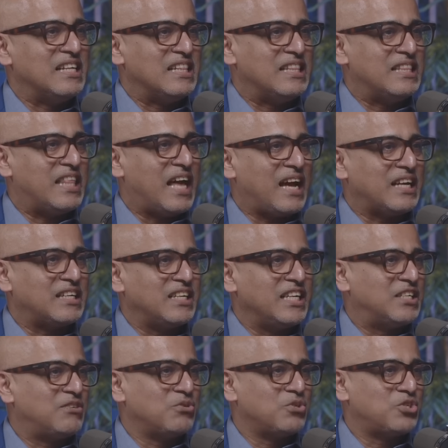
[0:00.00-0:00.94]
that
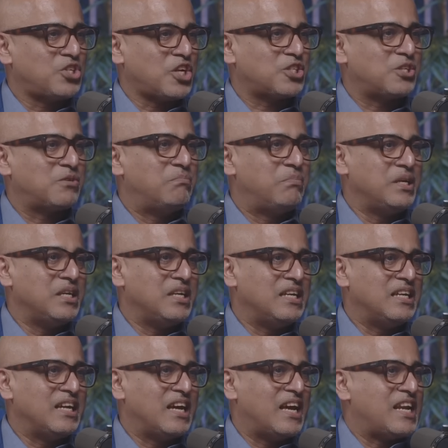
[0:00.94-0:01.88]
it will just
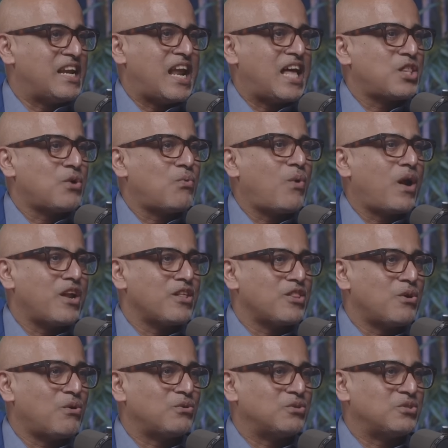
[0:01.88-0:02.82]
be another one of
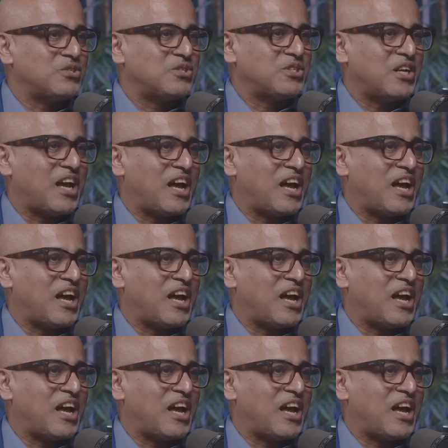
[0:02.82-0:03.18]
those